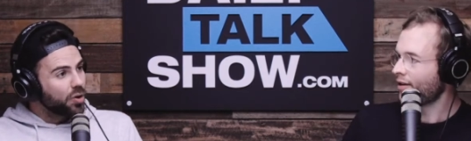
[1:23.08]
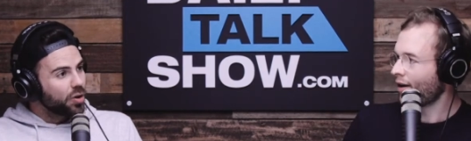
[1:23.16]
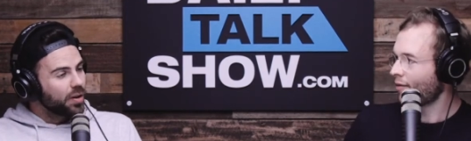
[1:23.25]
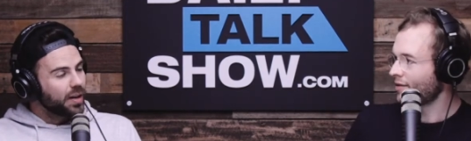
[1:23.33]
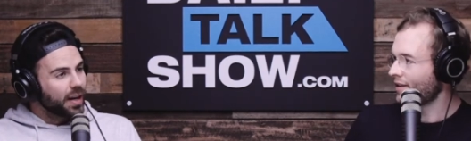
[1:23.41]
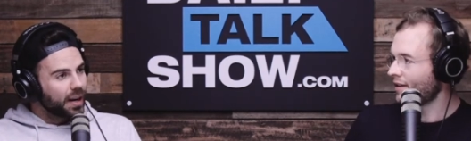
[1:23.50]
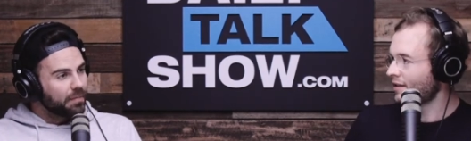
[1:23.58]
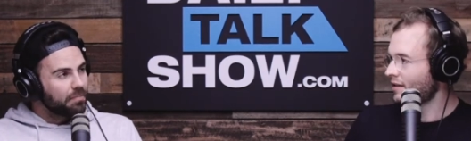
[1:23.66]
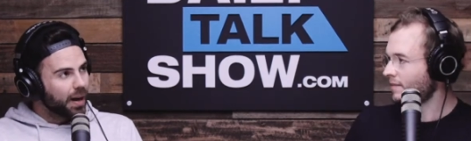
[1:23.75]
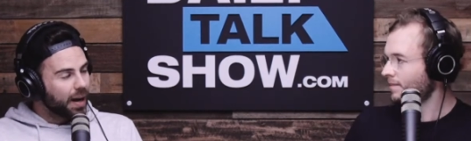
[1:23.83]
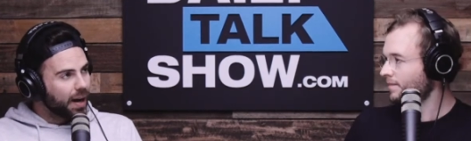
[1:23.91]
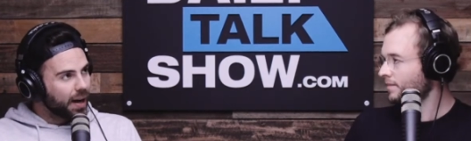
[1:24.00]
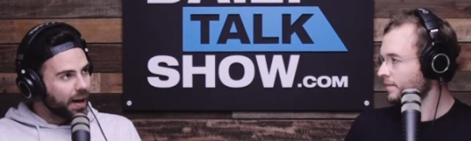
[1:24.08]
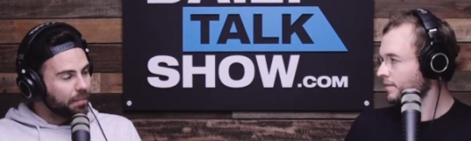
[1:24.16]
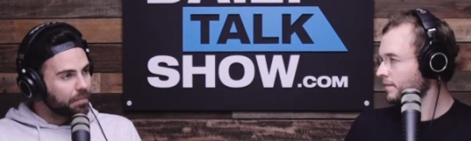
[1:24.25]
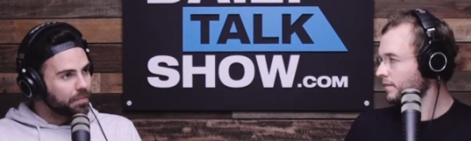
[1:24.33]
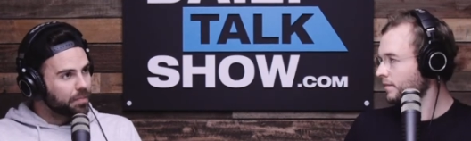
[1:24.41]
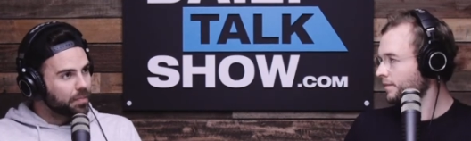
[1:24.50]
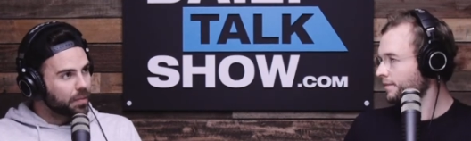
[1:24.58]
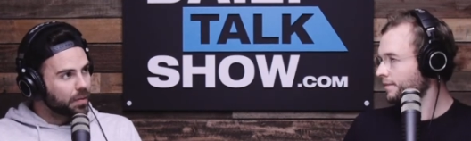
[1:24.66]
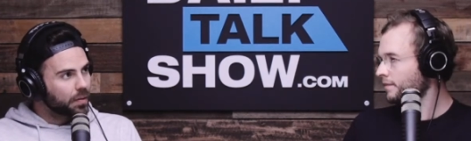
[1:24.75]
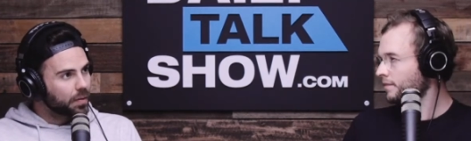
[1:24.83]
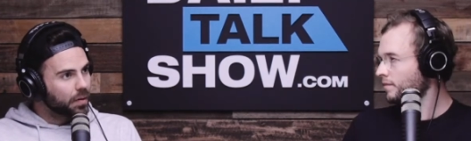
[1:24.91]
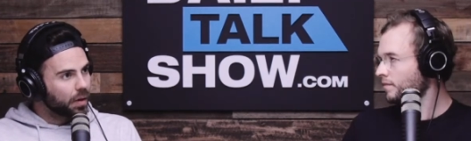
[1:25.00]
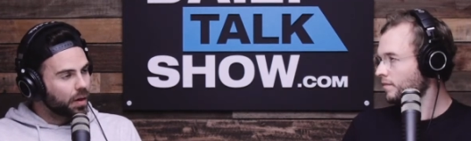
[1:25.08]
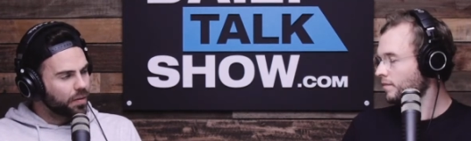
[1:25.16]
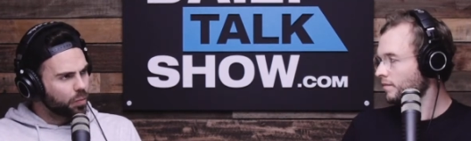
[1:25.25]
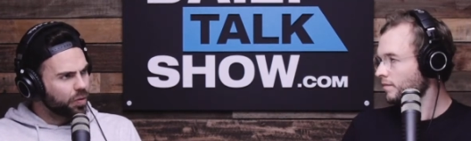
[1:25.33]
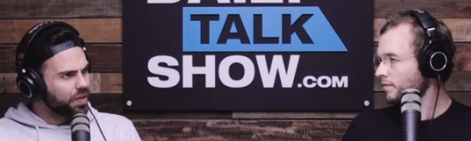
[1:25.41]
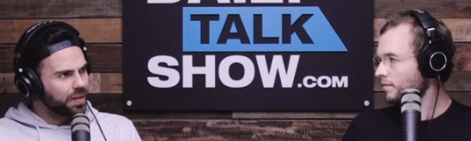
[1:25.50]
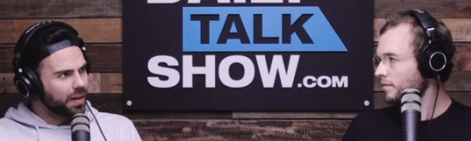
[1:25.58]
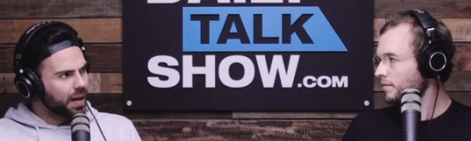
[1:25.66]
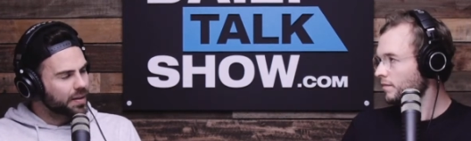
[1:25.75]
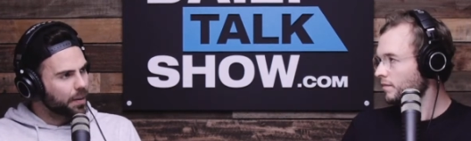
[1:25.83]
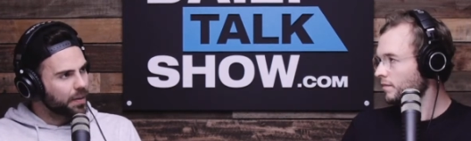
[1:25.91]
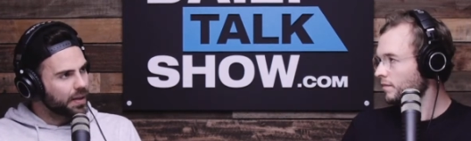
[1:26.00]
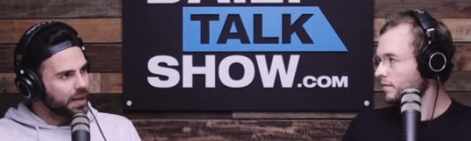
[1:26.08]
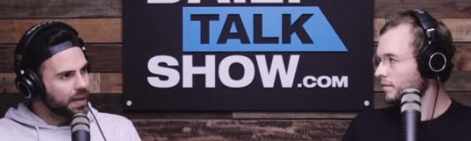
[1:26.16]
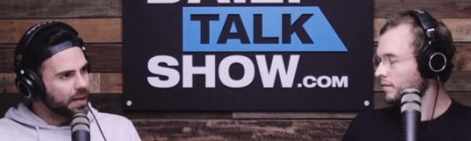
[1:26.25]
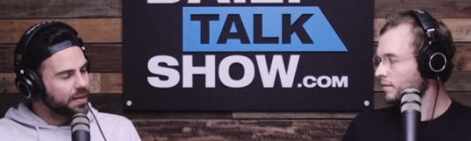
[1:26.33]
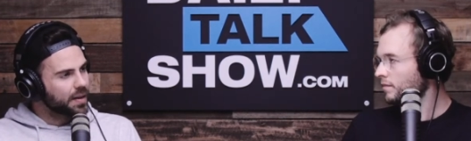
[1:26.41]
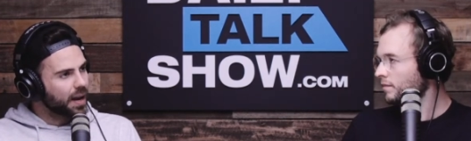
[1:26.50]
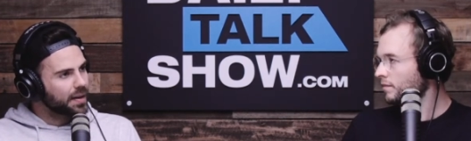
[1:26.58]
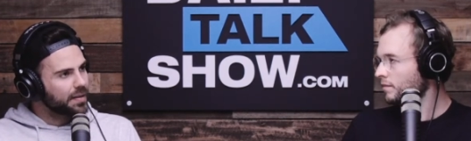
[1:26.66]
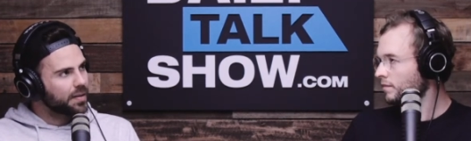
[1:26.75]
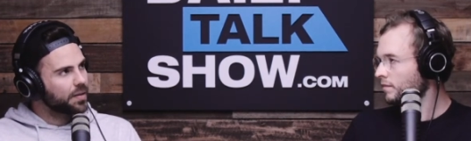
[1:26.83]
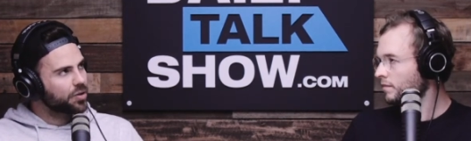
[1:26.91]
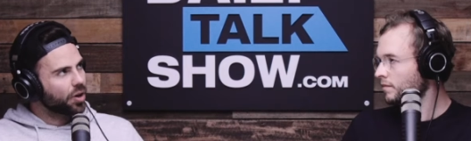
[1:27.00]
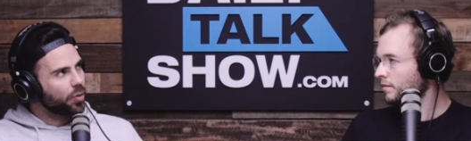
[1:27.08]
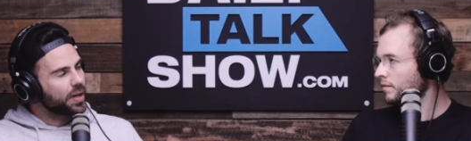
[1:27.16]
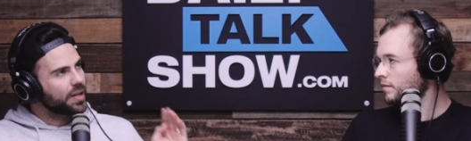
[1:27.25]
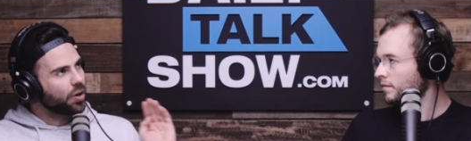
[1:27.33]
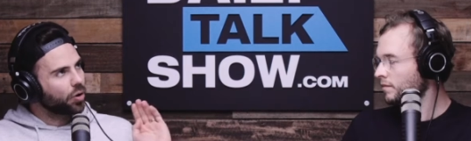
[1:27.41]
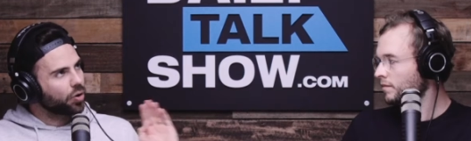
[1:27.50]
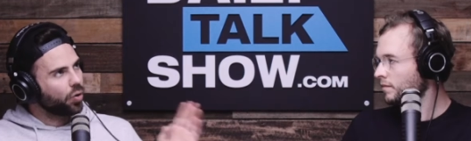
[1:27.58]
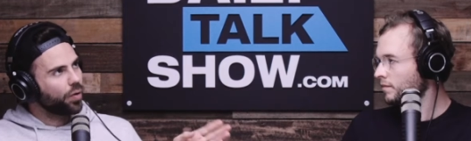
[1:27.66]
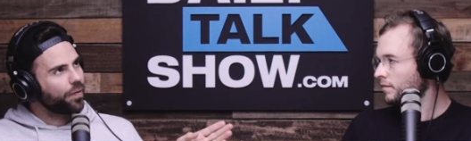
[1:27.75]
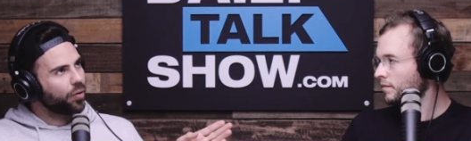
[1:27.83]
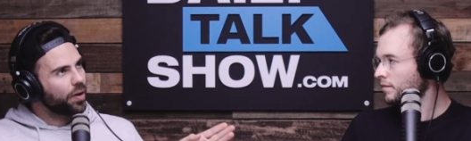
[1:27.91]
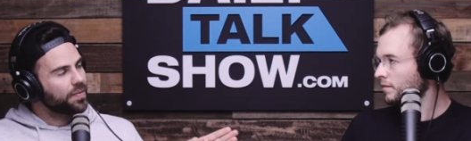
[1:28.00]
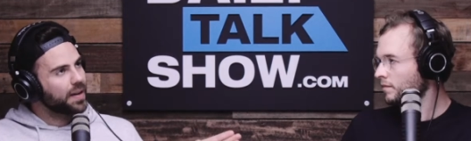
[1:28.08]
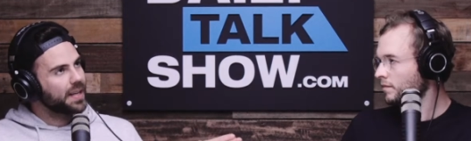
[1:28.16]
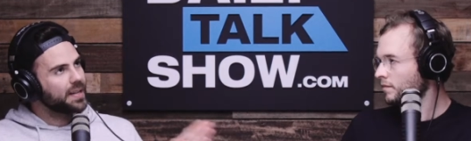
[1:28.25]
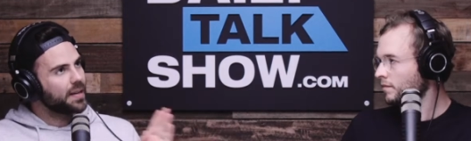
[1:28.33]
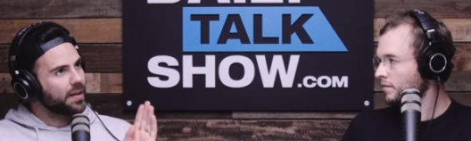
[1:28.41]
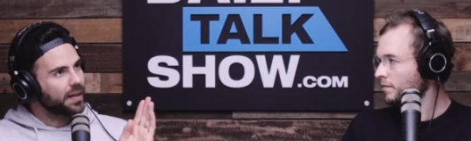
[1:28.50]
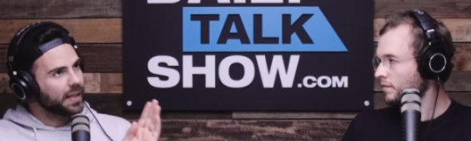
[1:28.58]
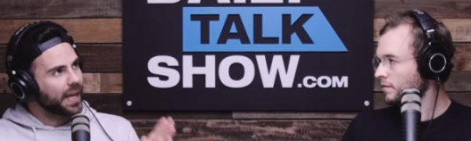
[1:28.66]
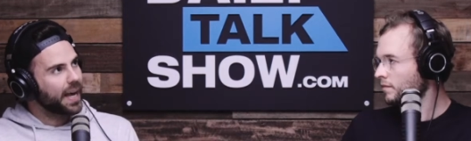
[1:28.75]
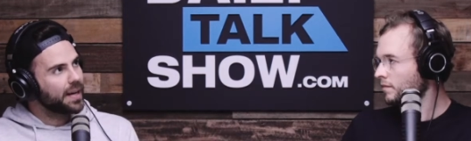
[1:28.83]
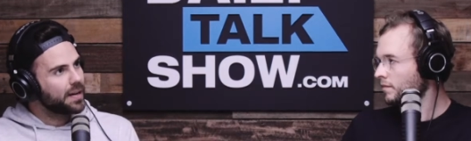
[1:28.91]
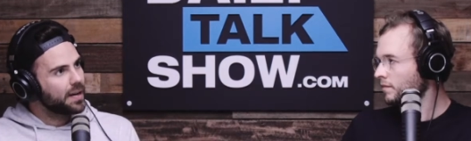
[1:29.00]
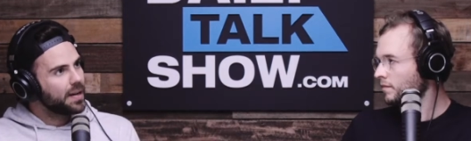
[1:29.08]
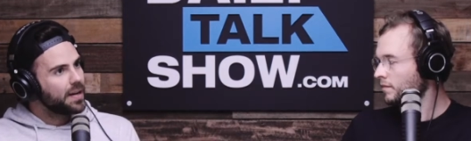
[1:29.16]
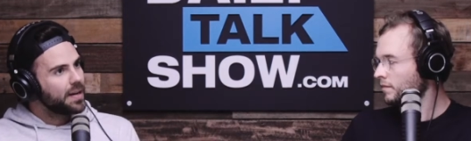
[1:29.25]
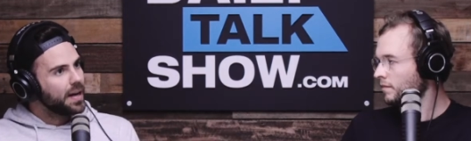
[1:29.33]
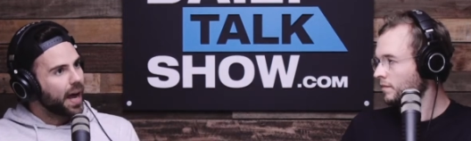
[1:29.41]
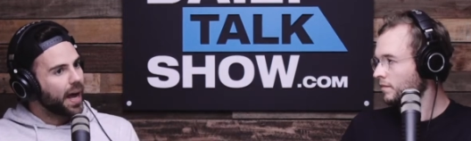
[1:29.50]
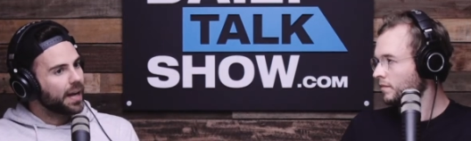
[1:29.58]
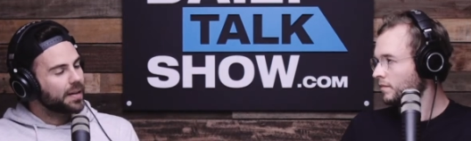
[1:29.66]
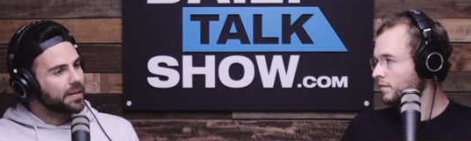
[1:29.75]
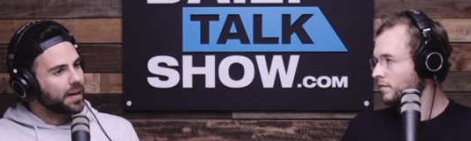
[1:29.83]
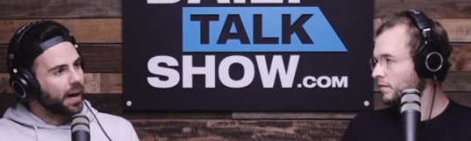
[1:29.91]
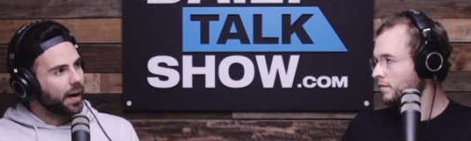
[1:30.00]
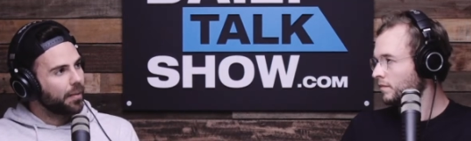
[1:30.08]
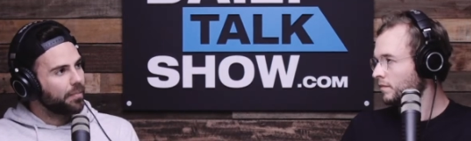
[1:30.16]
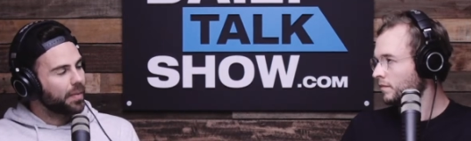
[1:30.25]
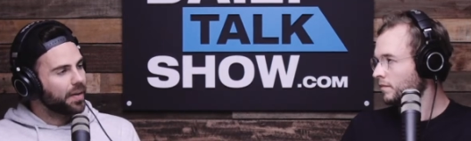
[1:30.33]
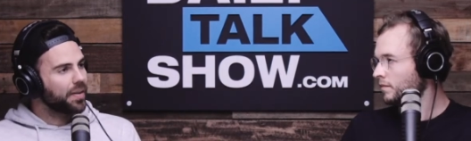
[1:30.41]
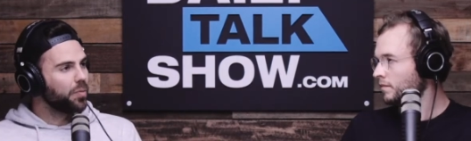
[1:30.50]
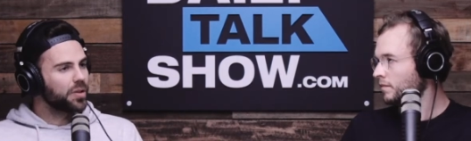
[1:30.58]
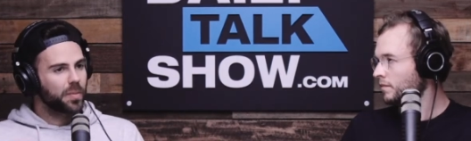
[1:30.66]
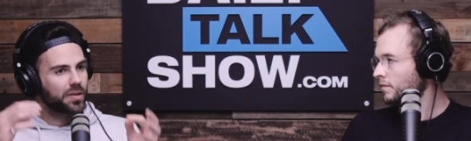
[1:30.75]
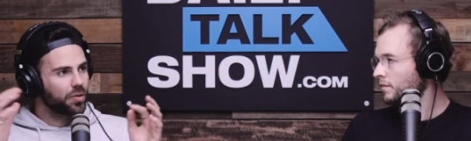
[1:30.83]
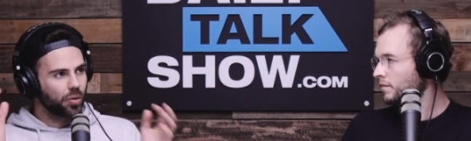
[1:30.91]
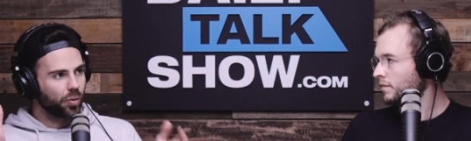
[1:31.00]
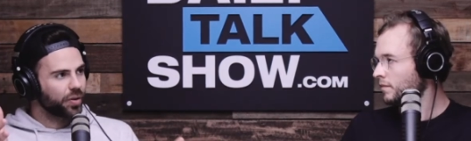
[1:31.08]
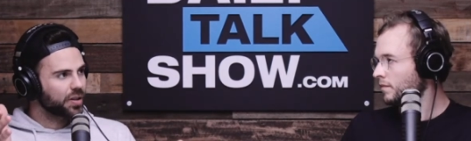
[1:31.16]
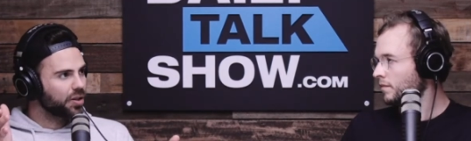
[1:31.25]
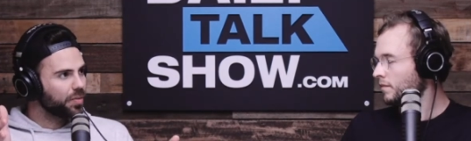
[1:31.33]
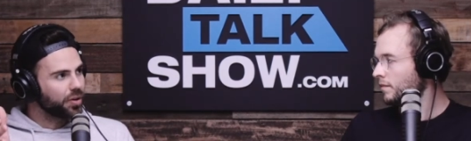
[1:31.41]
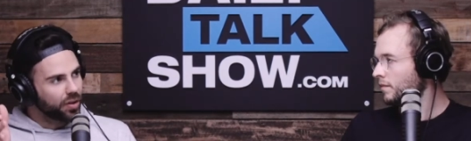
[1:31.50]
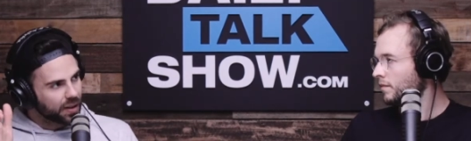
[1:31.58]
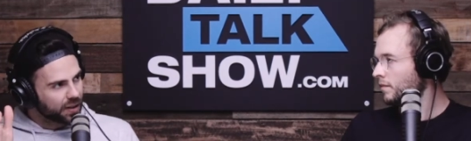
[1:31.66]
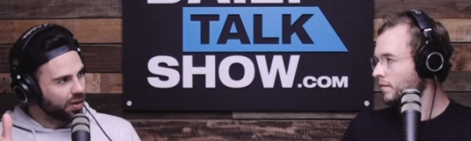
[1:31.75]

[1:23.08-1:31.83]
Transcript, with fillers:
Speaker 1: long ago was this?
Speaker 2: Within the last couple of years, and so he got caught for it and then he did it again. And then was meant to do all this community